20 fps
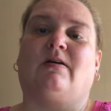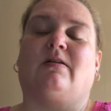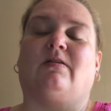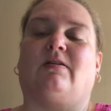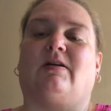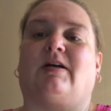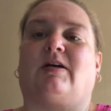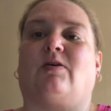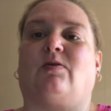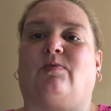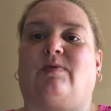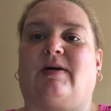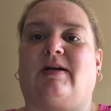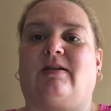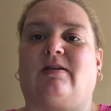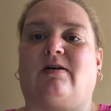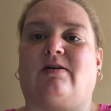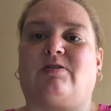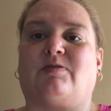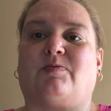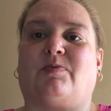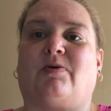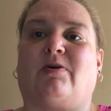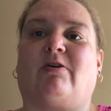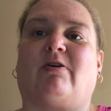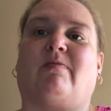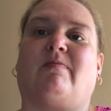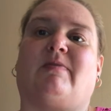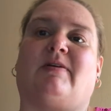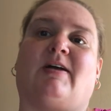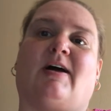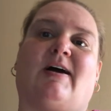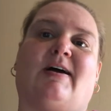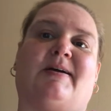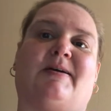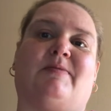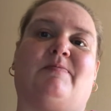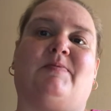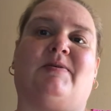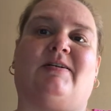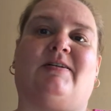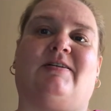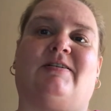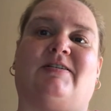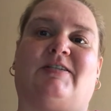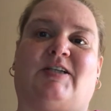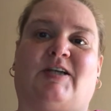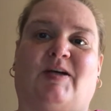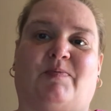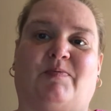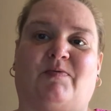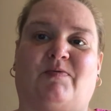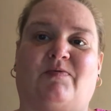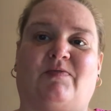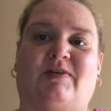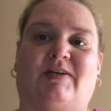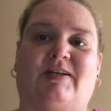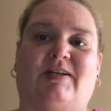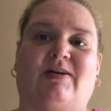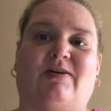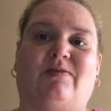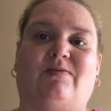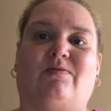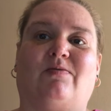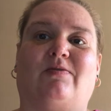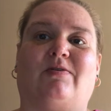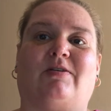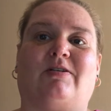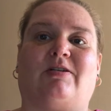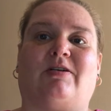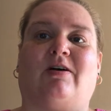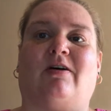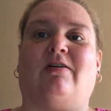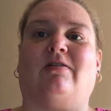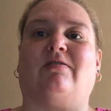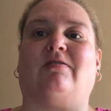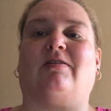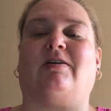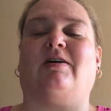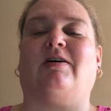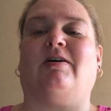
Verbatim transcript: like a weight loss program and I am in a separate video going to talk